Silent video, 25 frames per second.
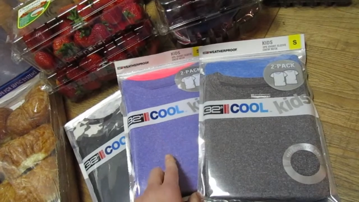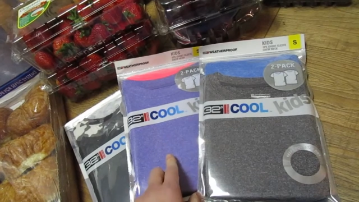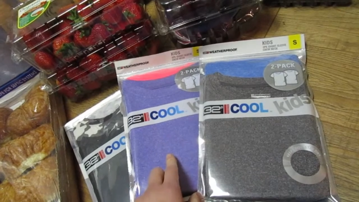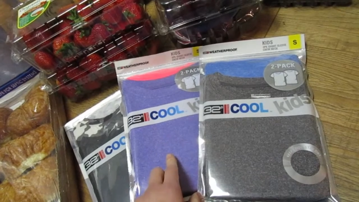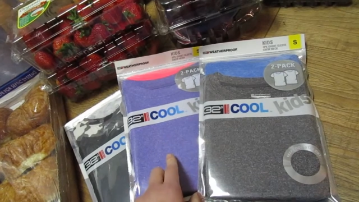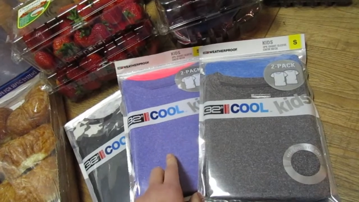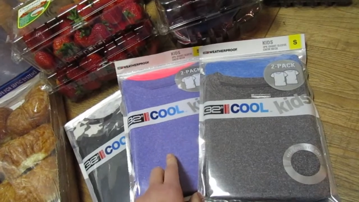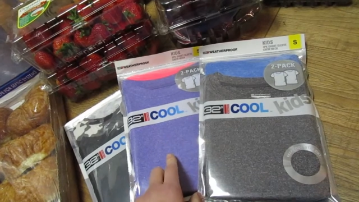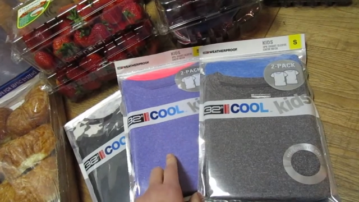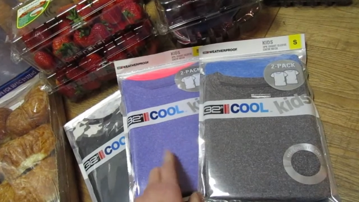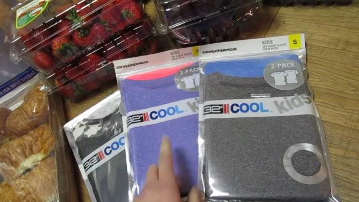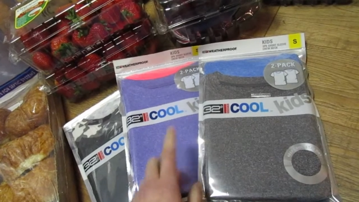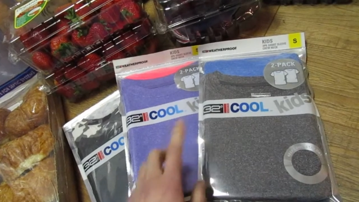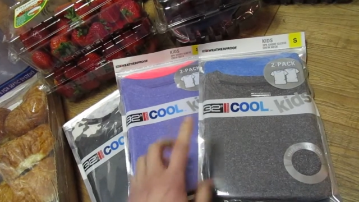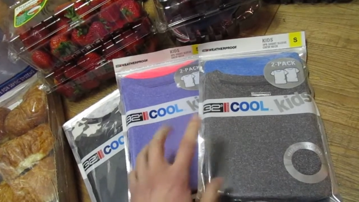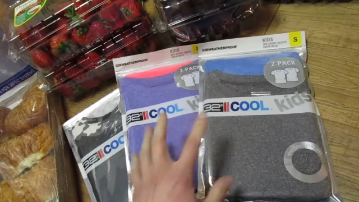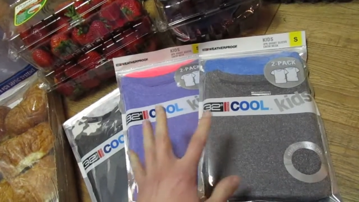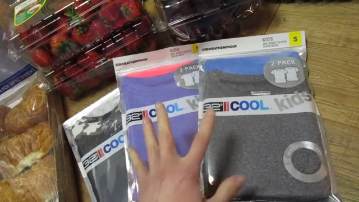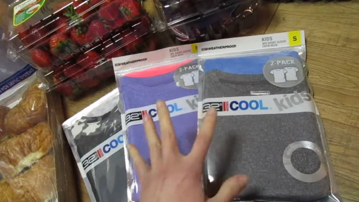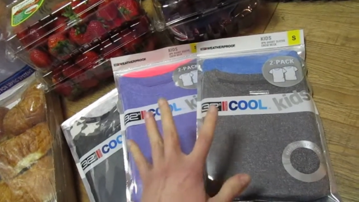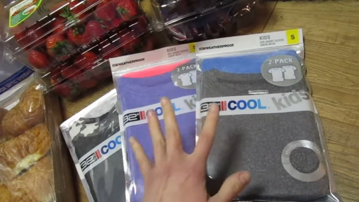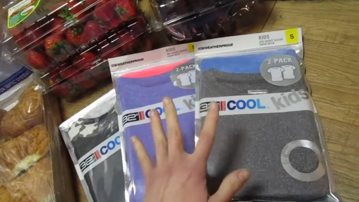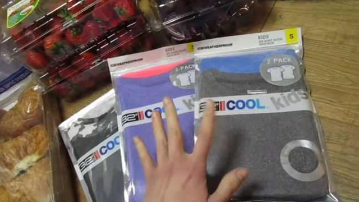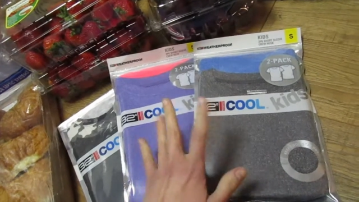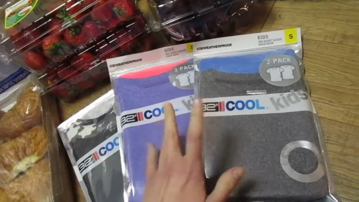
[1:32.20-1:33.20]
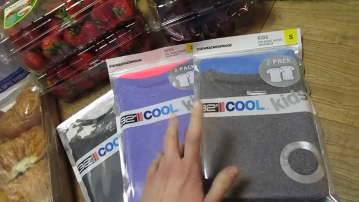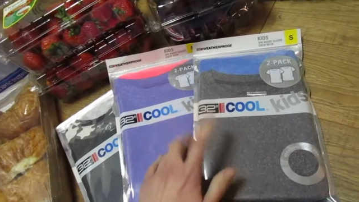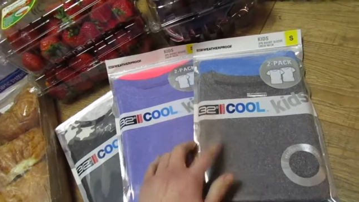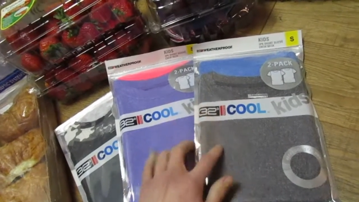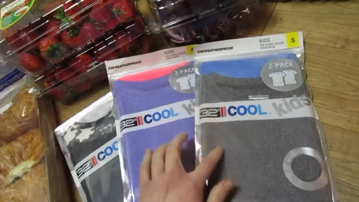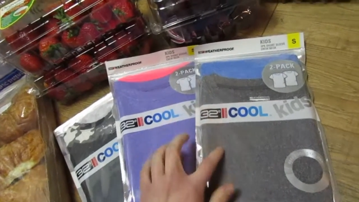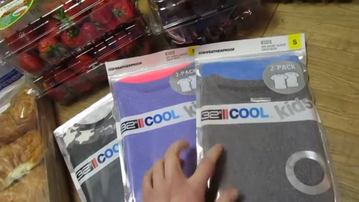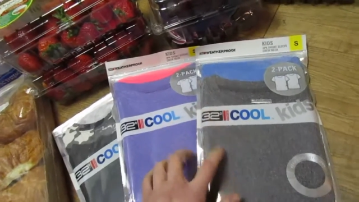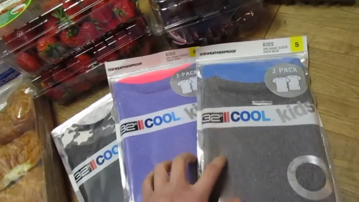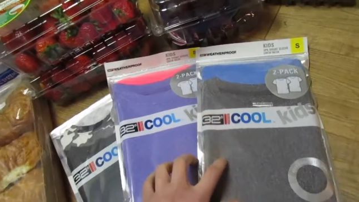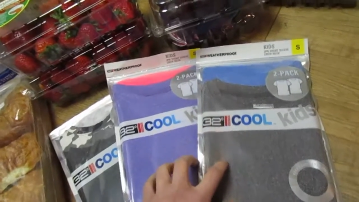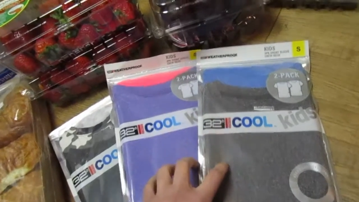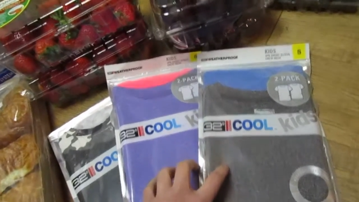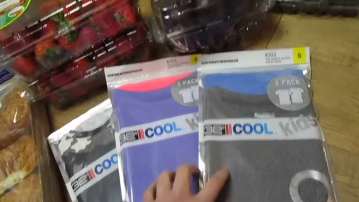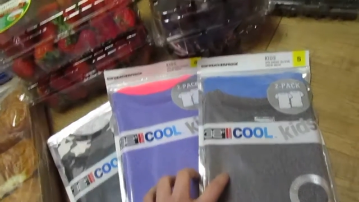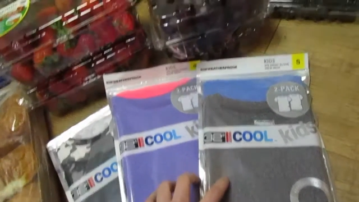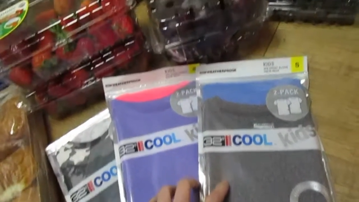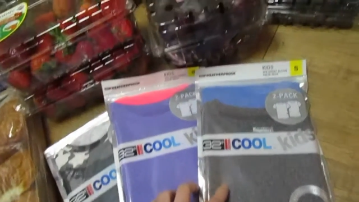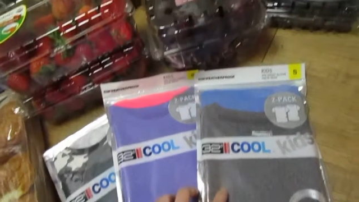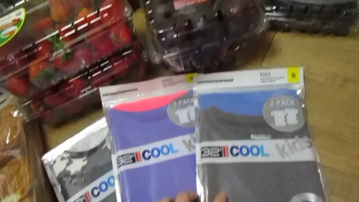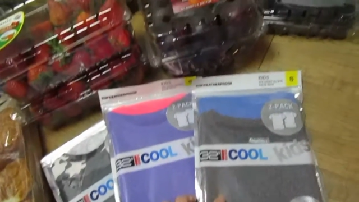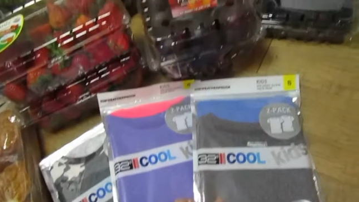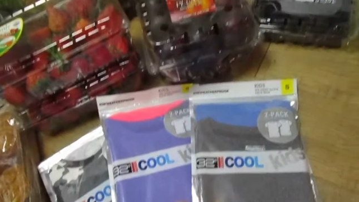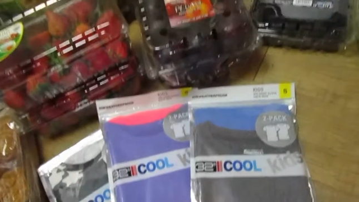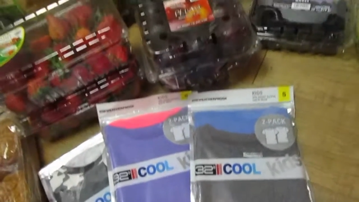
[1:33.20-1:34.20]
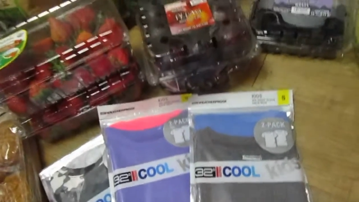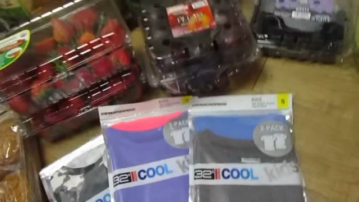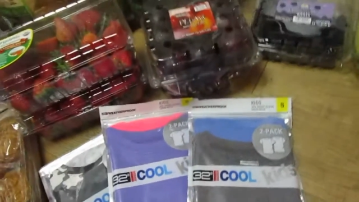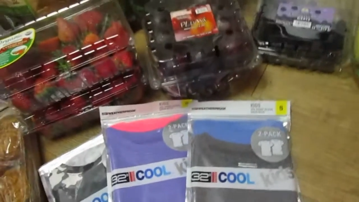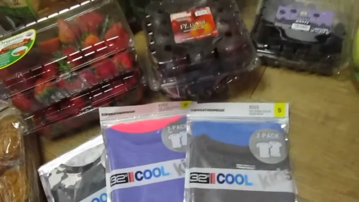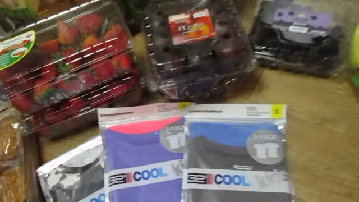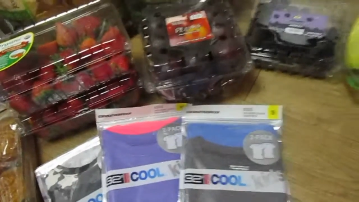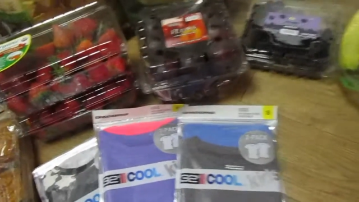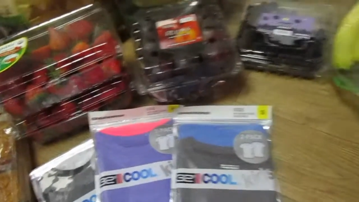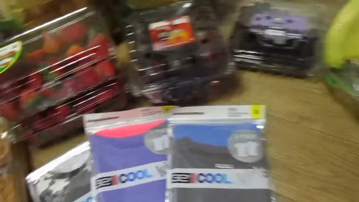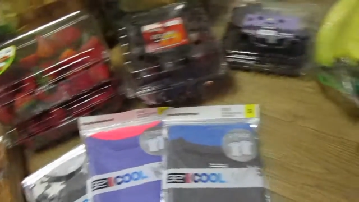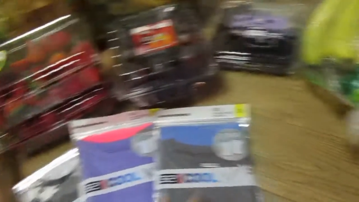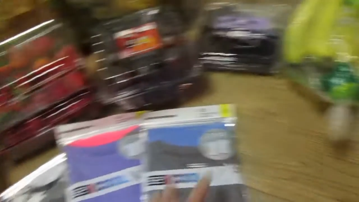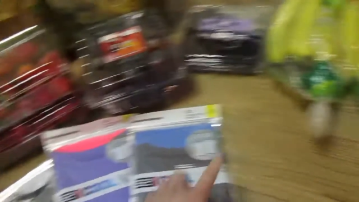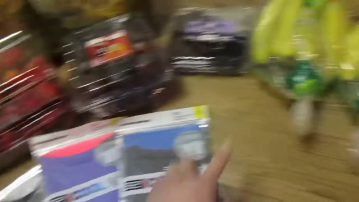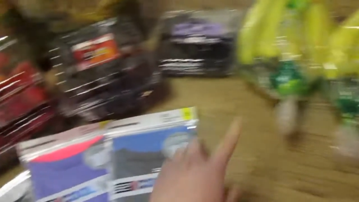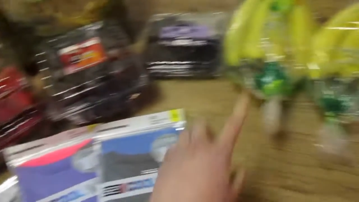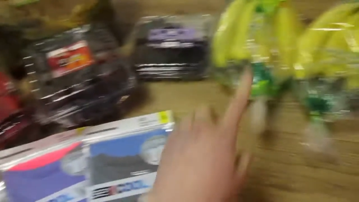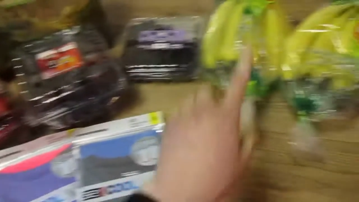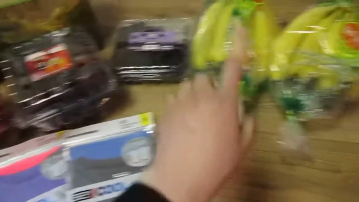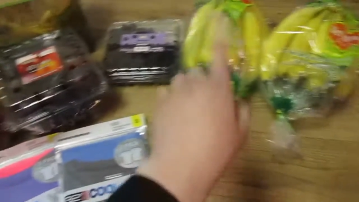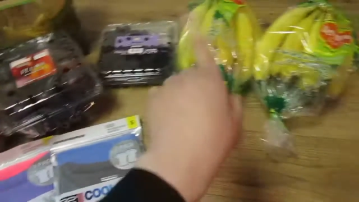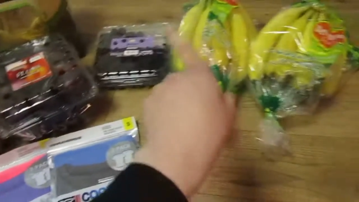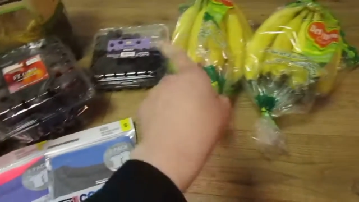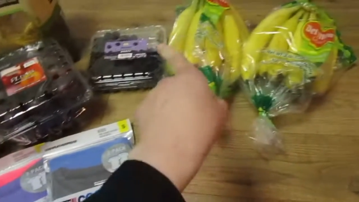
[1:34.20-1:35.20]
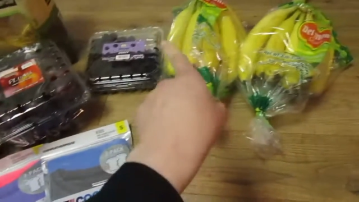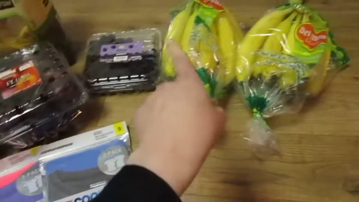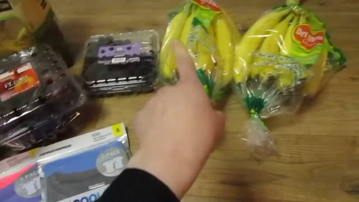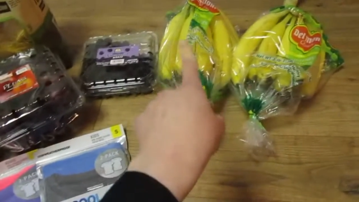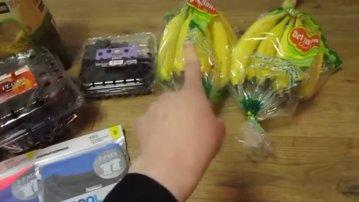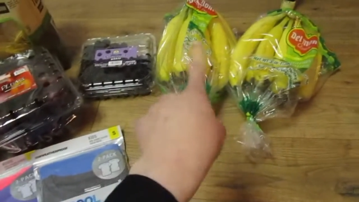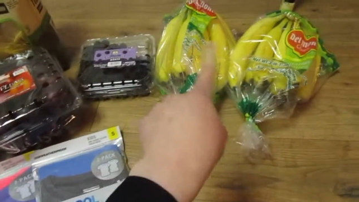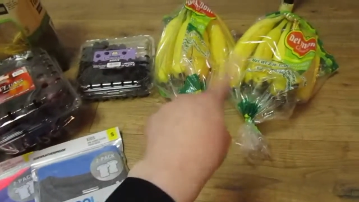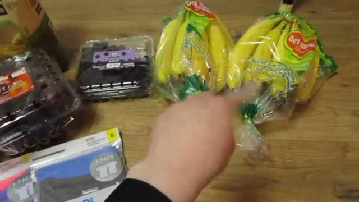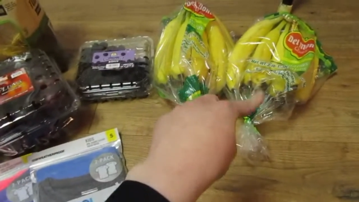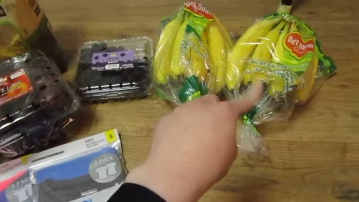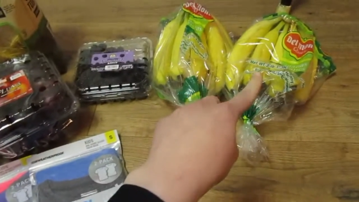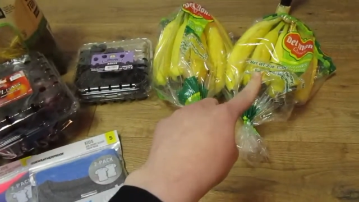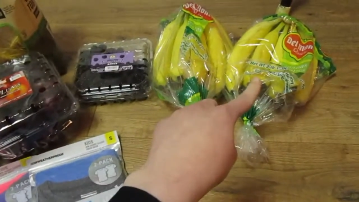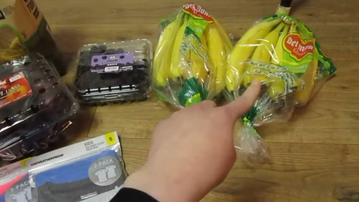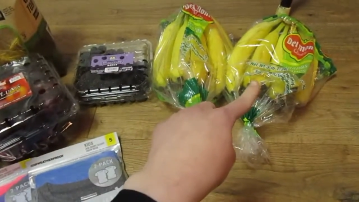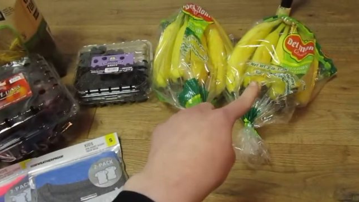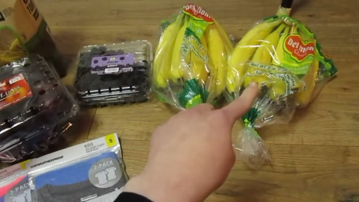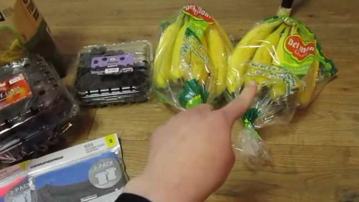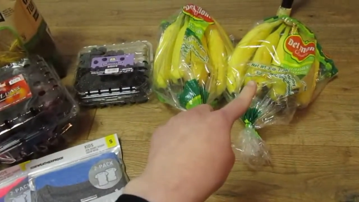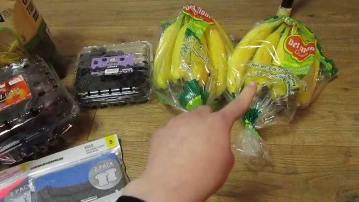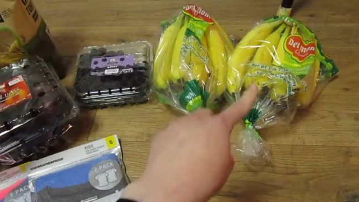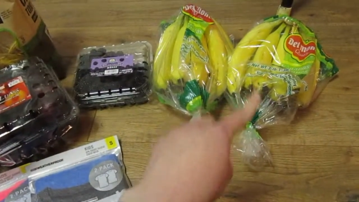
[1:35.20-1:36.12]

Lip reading: [unreadable: no face in view]